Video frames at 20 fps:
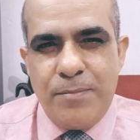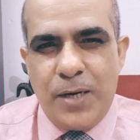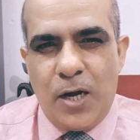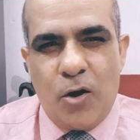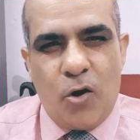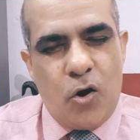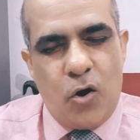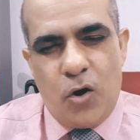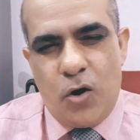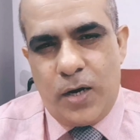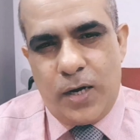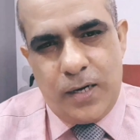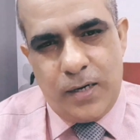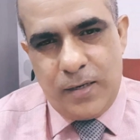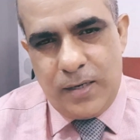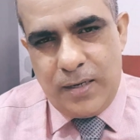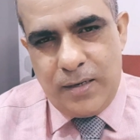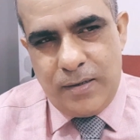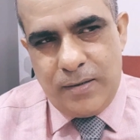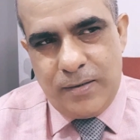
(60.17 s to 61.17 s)
ml or
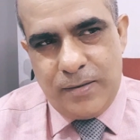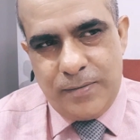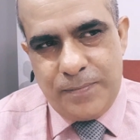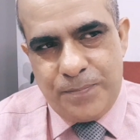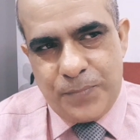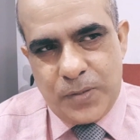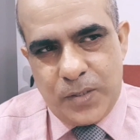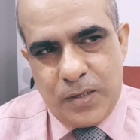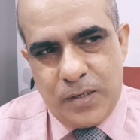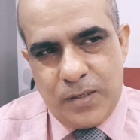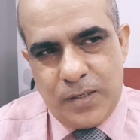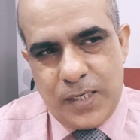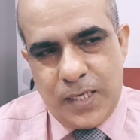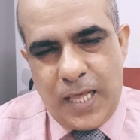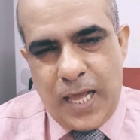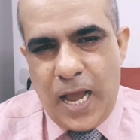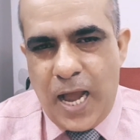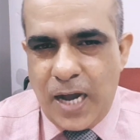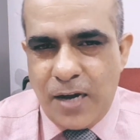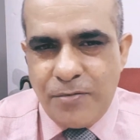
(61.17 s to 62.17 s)

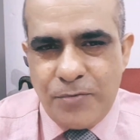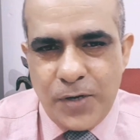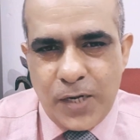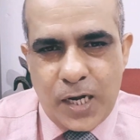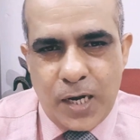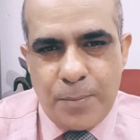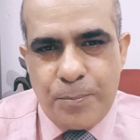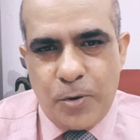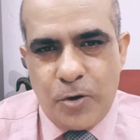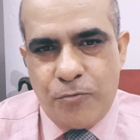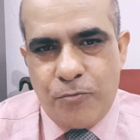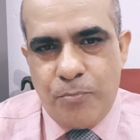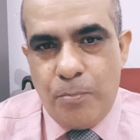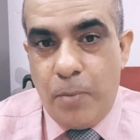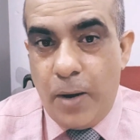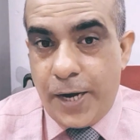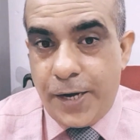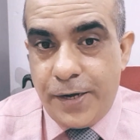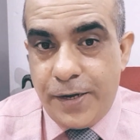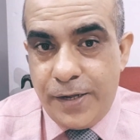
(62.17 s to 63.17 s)
half a cup of
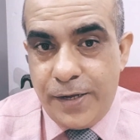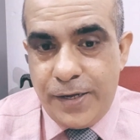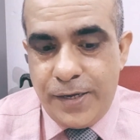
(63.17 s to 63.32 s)
blood